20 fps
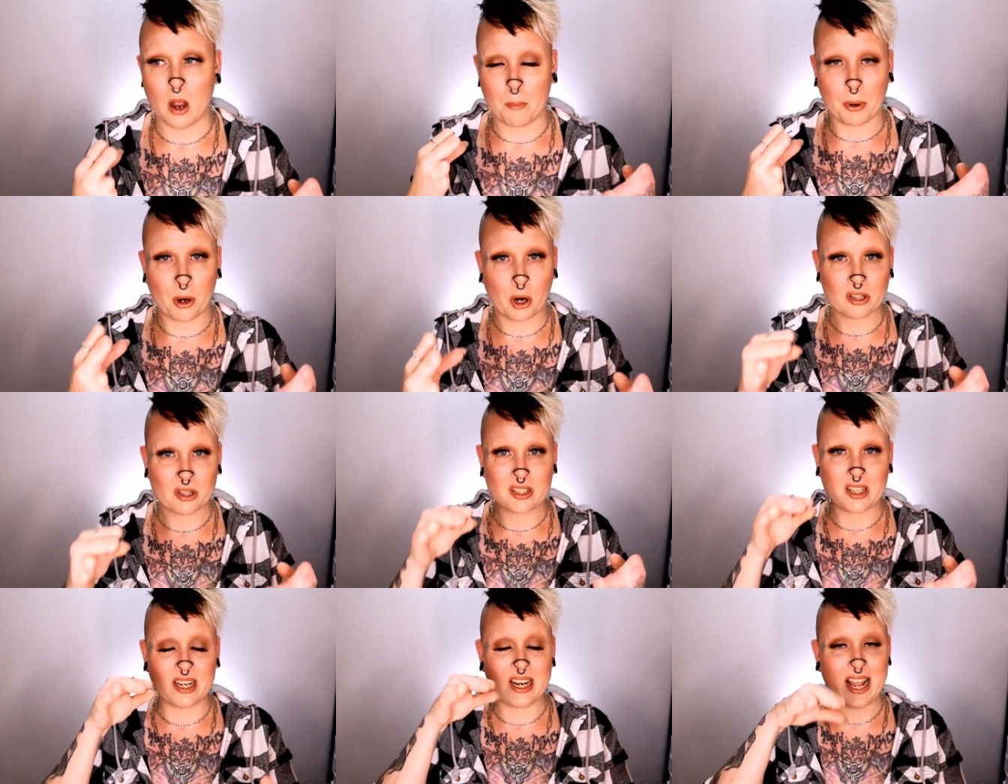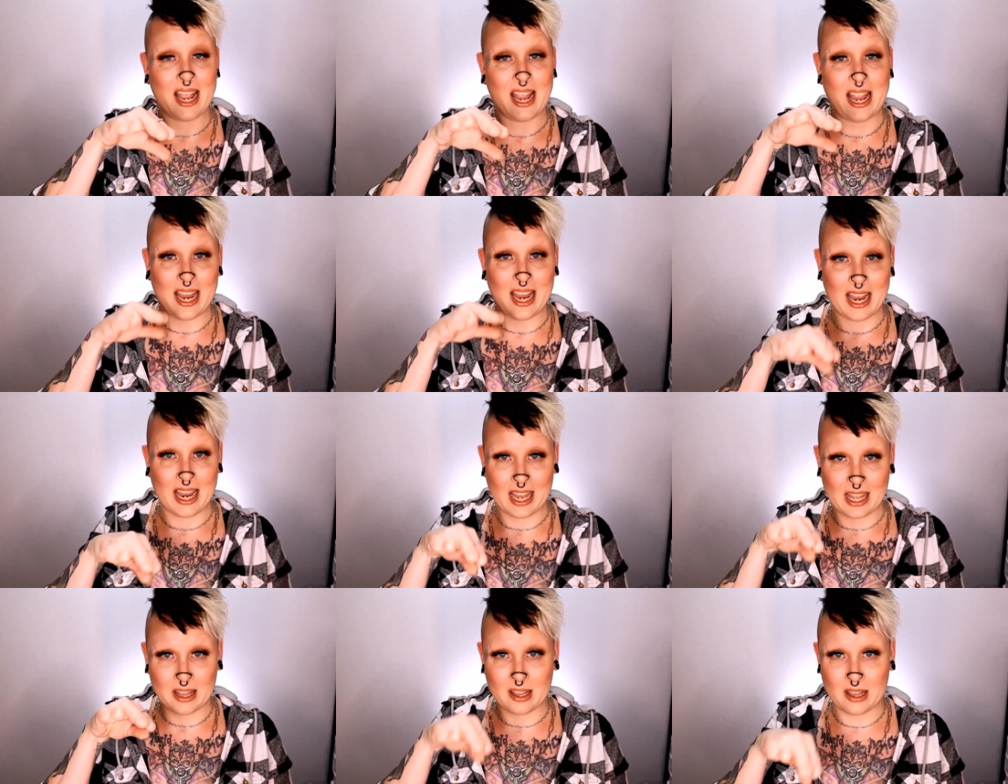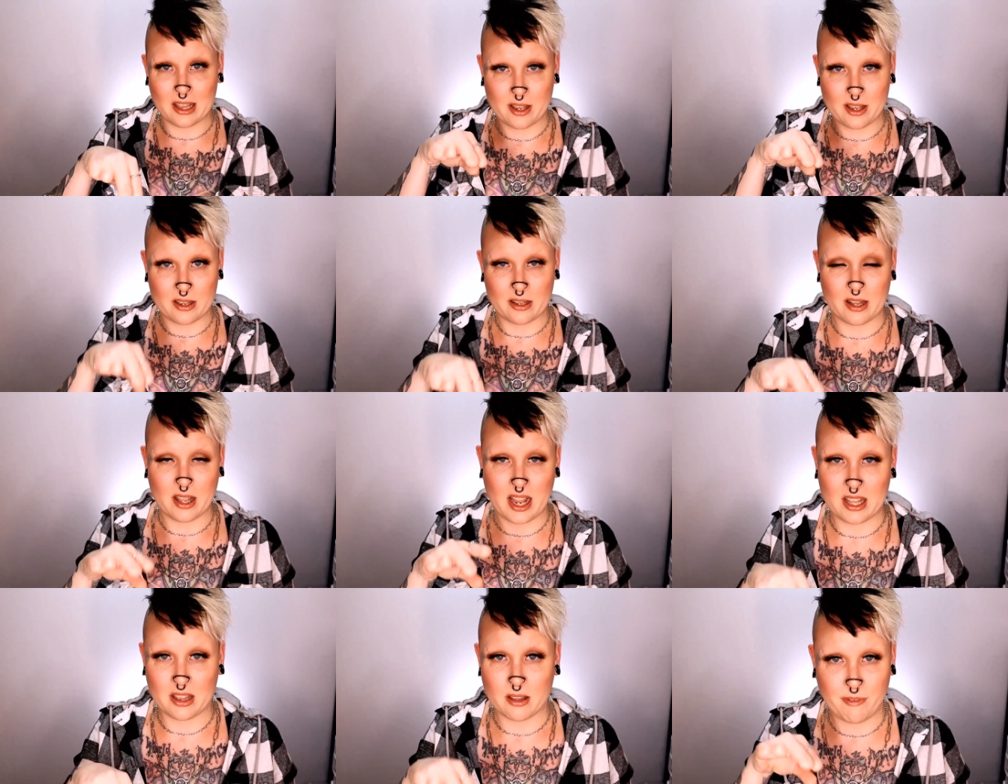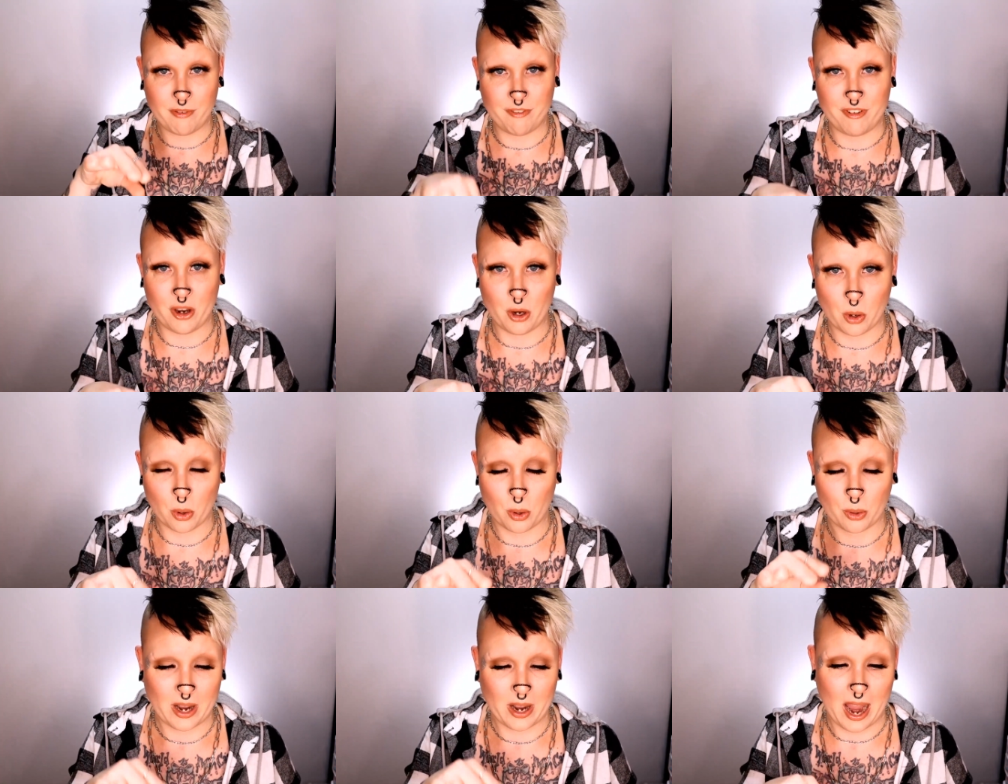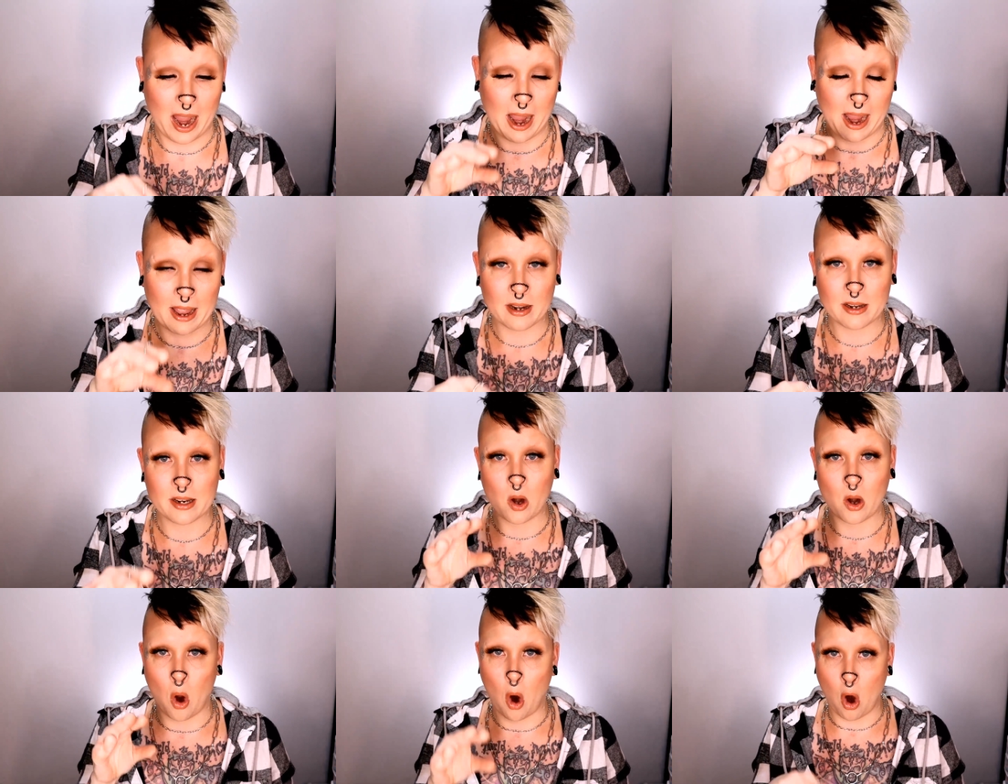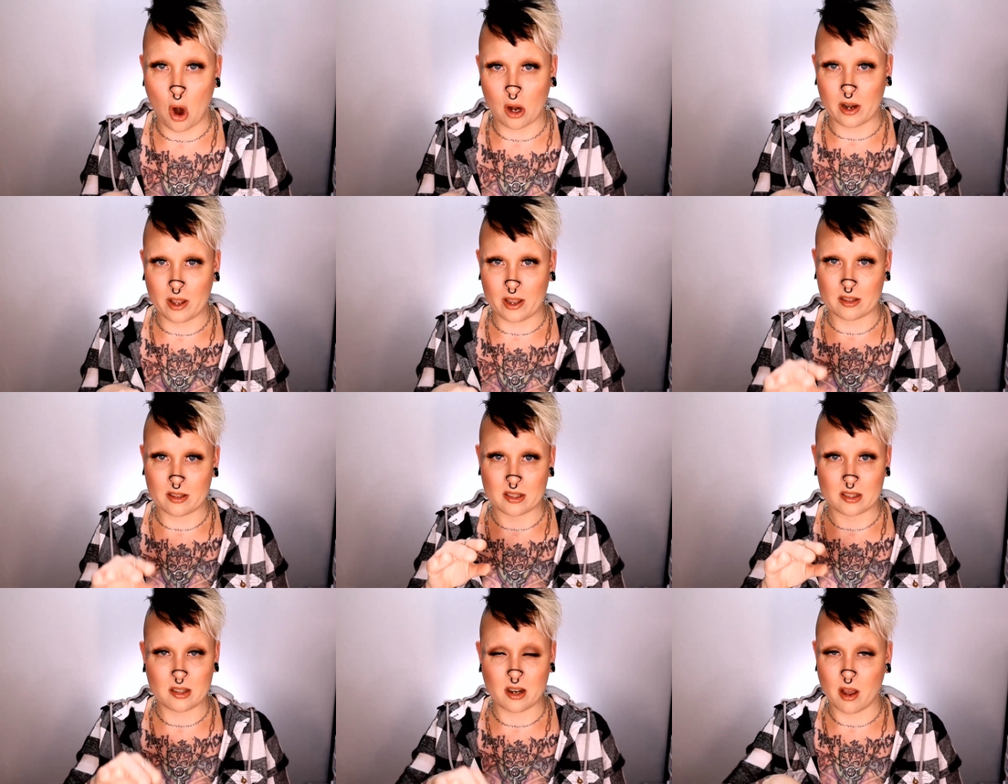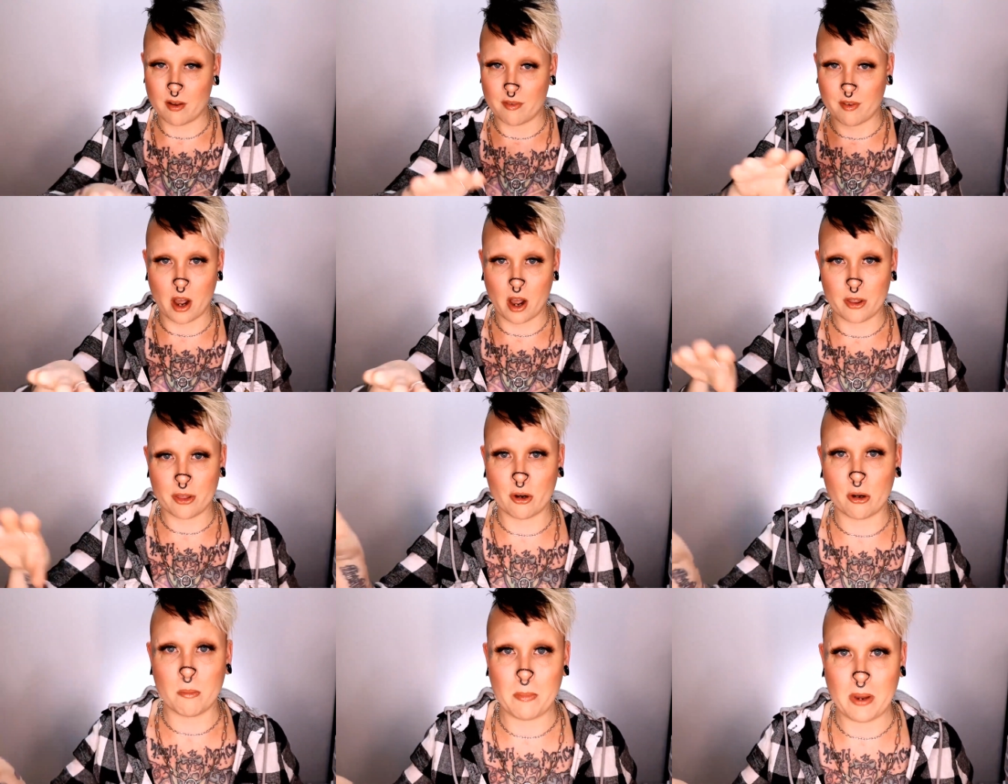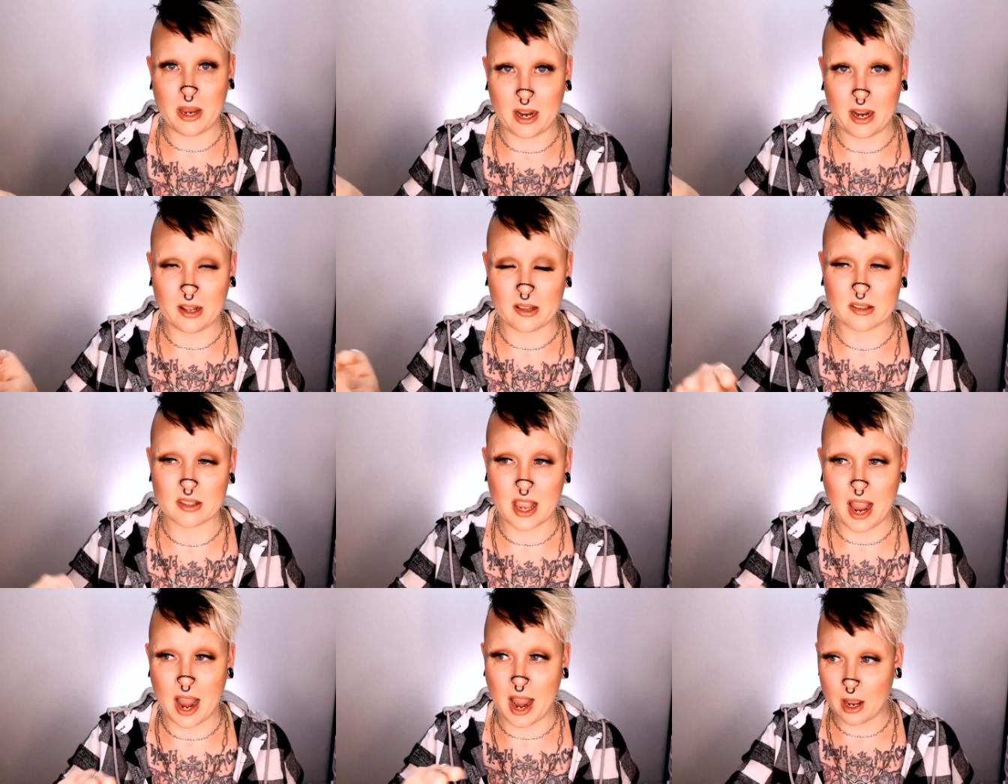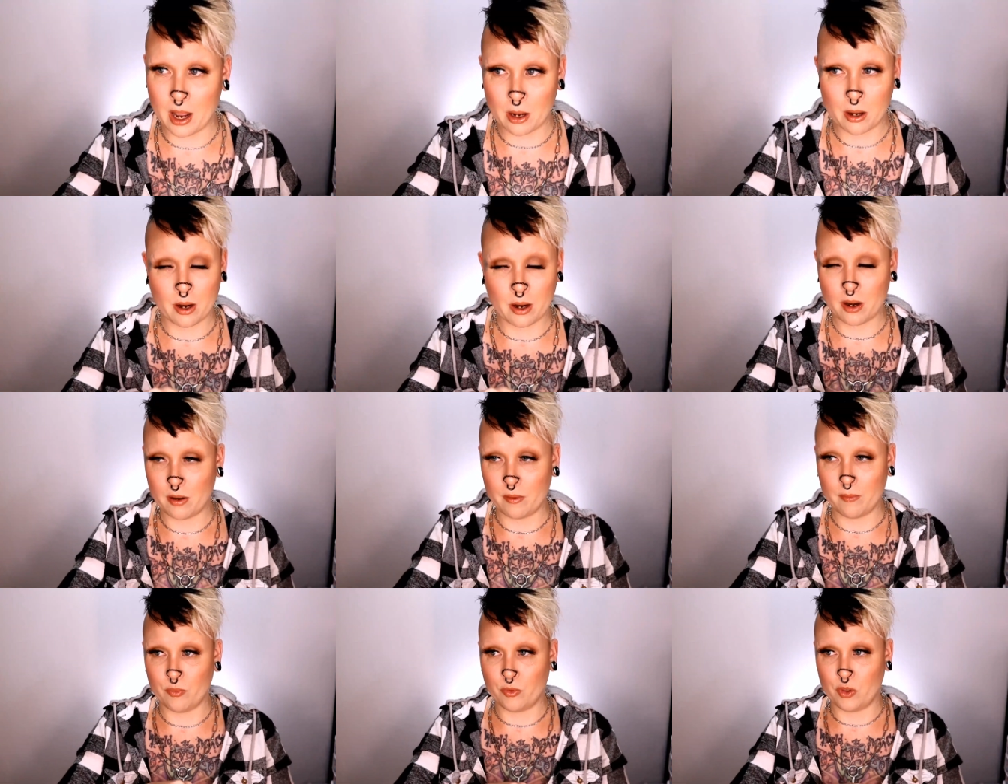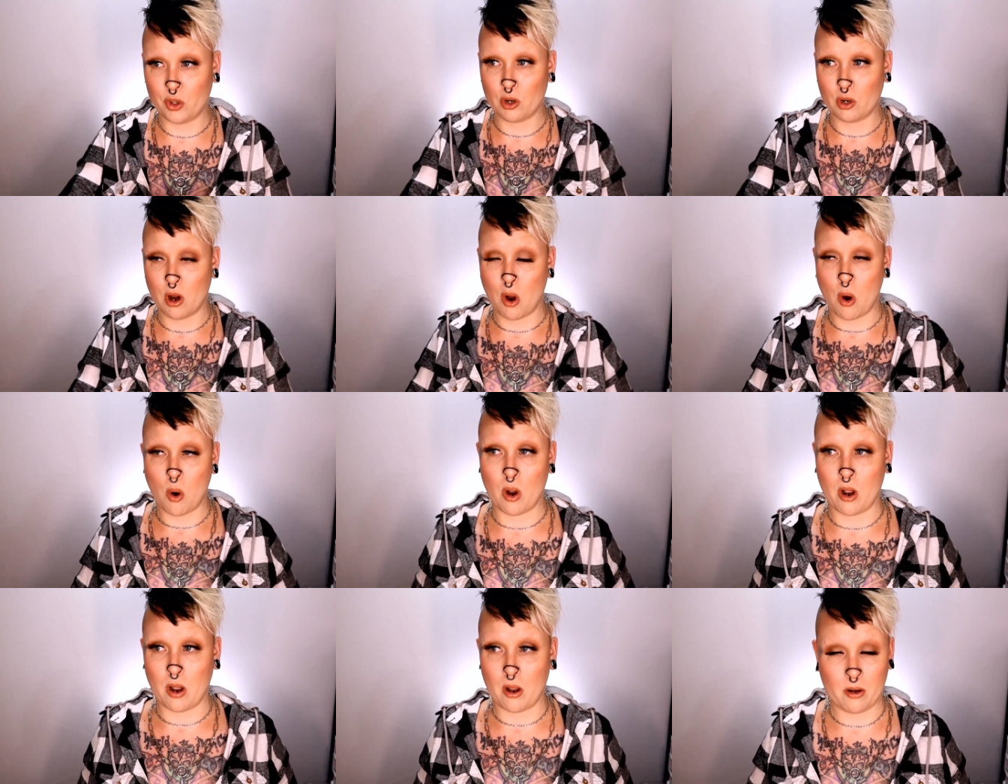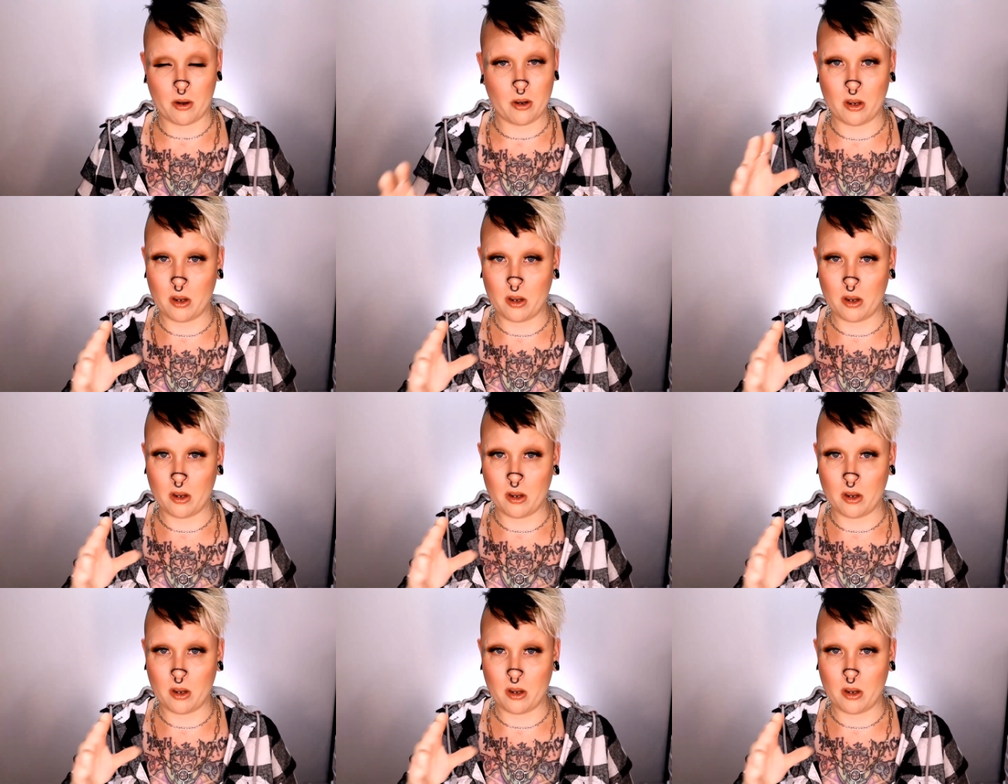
a person in the field and an artist of other means, and, you know,